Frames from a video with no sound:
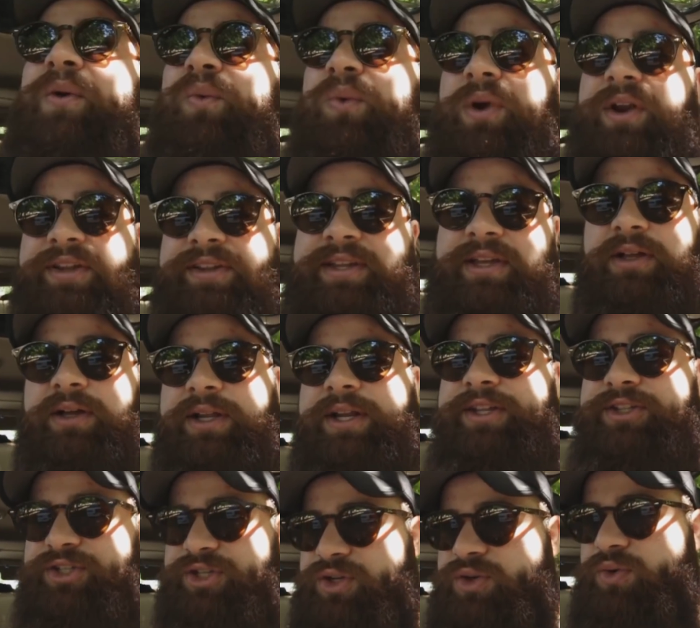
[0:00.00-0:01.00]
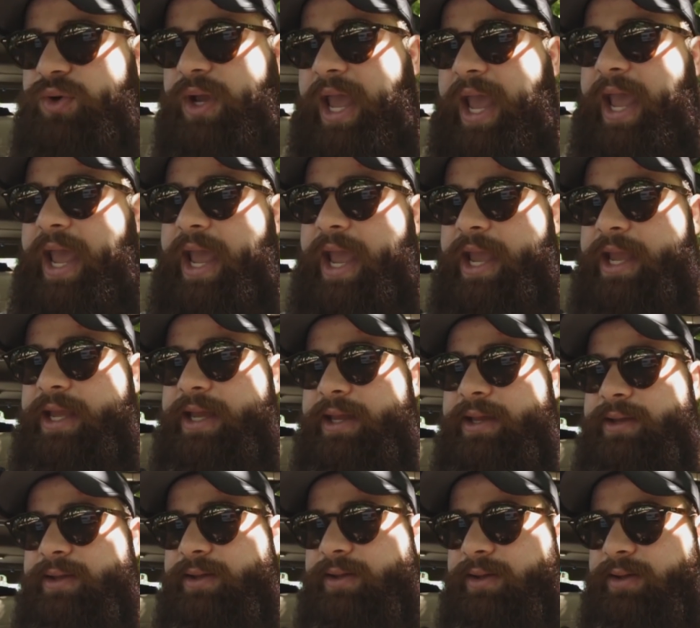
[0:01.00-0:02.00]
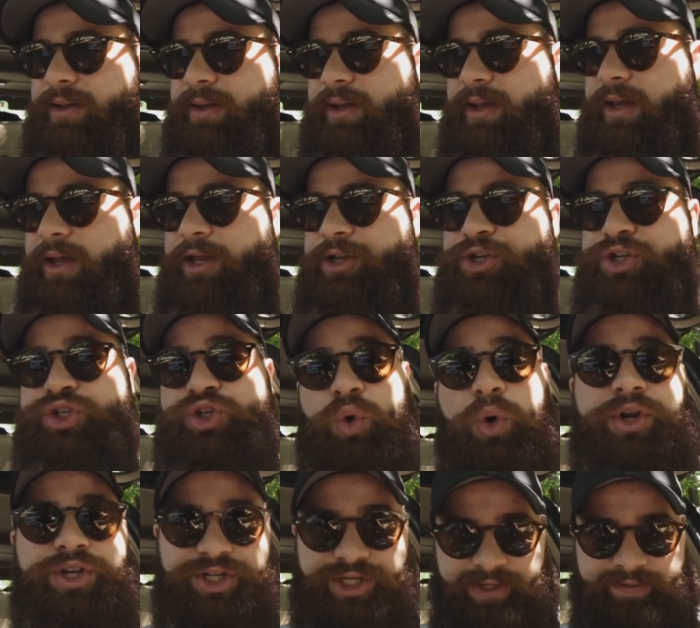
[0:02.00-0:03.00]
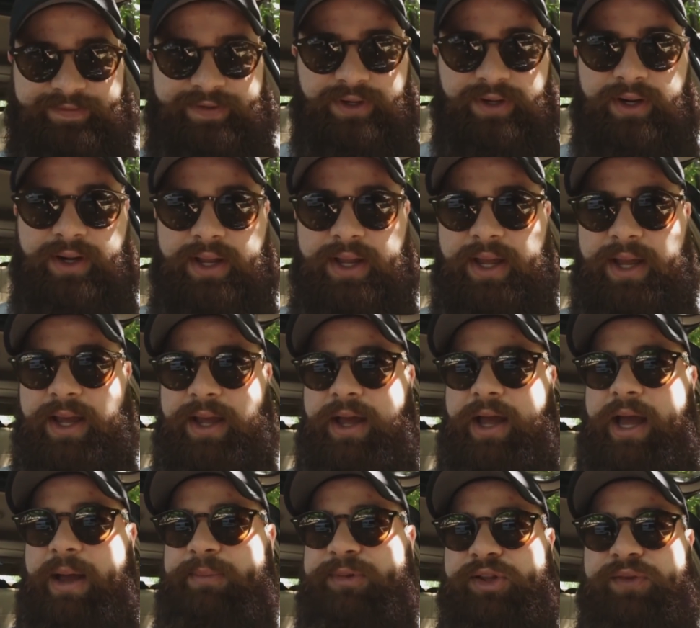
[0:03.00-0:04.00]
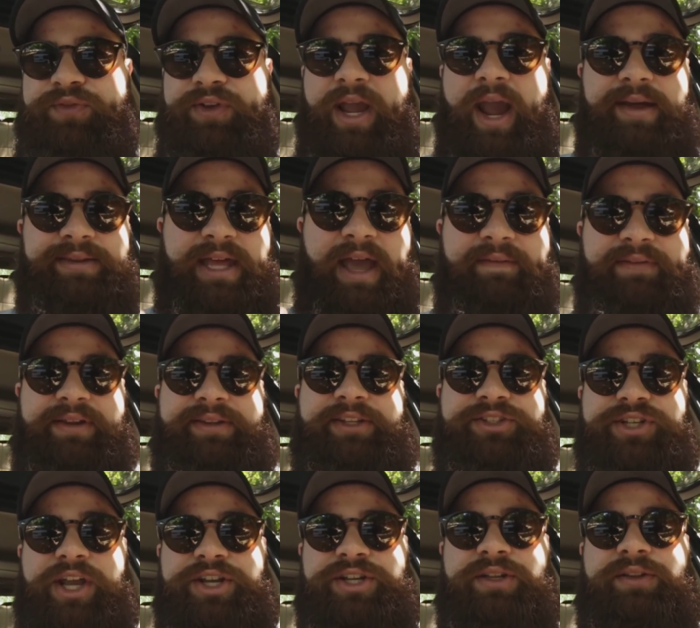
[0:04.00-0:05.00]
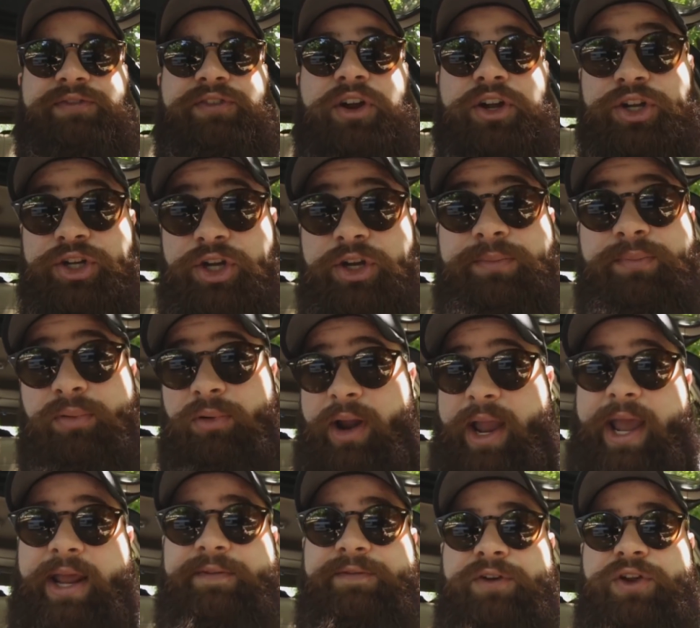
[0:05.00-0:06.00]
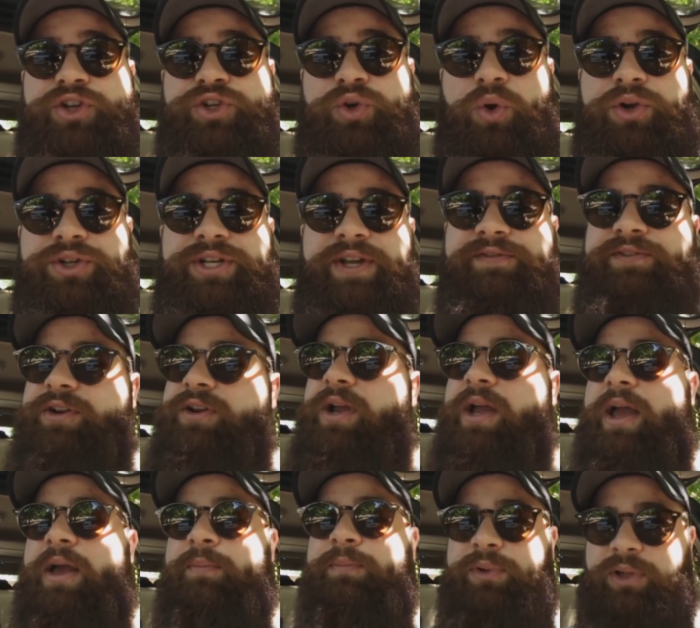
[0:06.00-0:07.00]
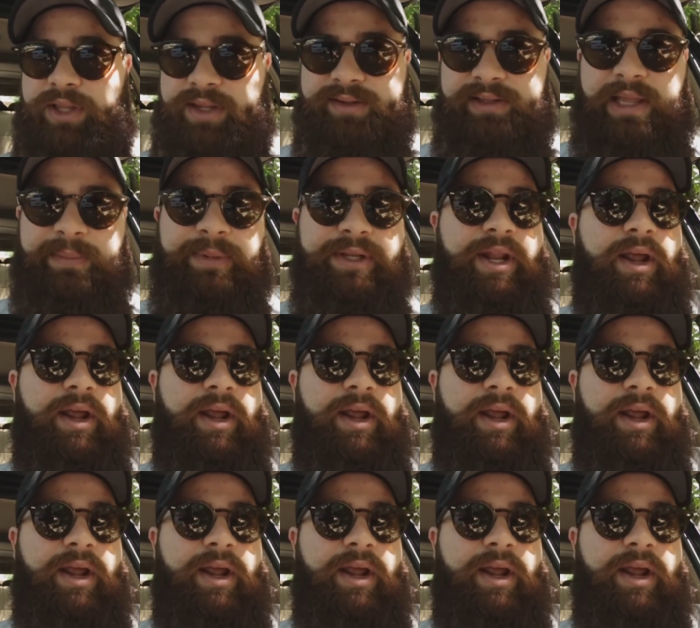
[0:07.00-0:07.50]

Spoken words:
We're still gonna do a short shifter. So if you guys have any suggestions for a good brand for a short shifter, please let me